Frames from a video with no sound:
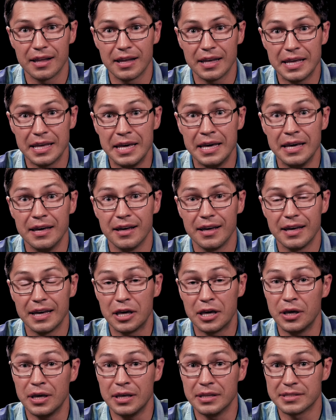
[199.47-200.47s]

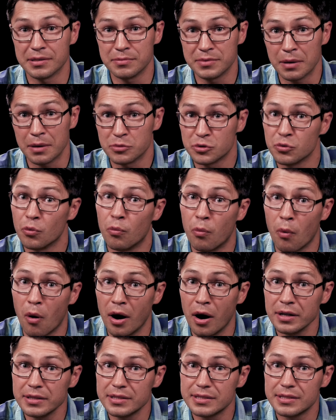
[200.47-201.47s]
He sometimes
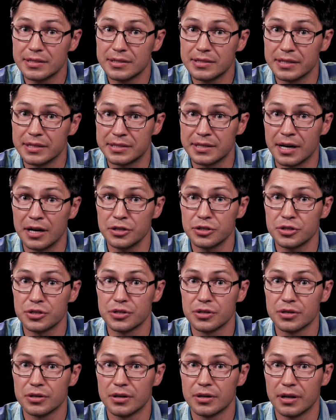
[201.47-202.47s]
wants to
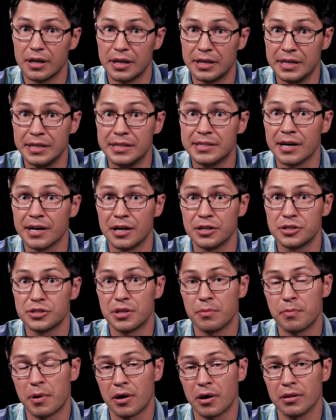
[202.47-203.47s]
touch, and he touched
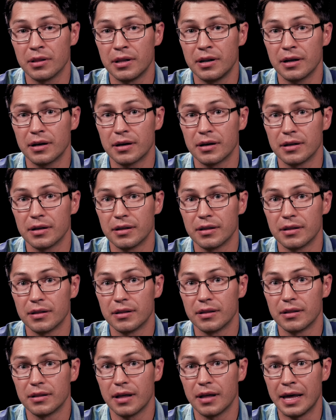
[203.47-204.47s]
the paralytic,
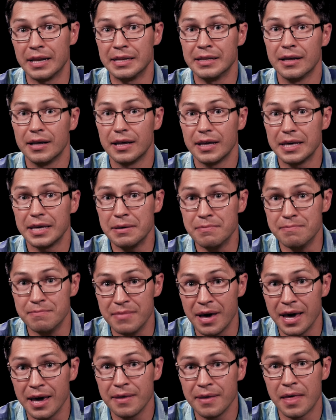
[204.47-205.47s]
and he
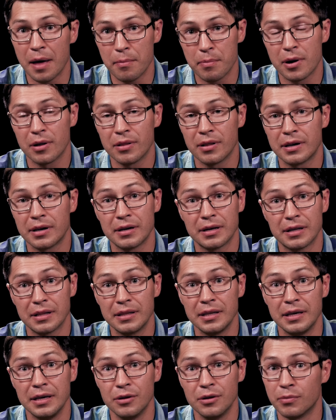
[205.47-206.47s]
made that paralytic
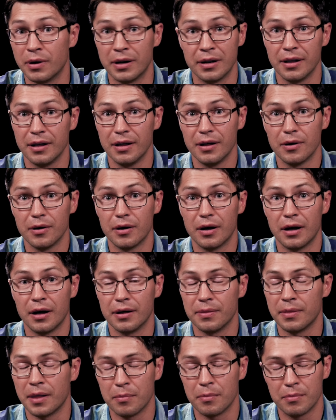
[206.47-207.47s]
clean when,
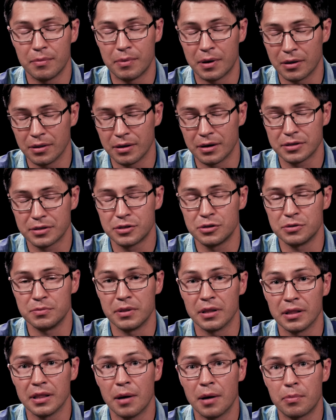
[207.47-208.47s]

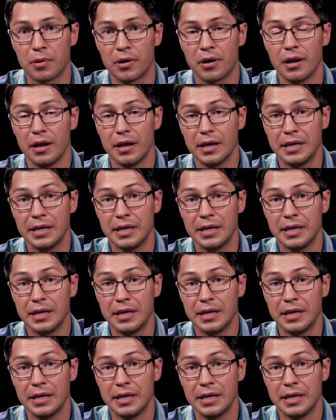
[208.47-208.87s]
the leper.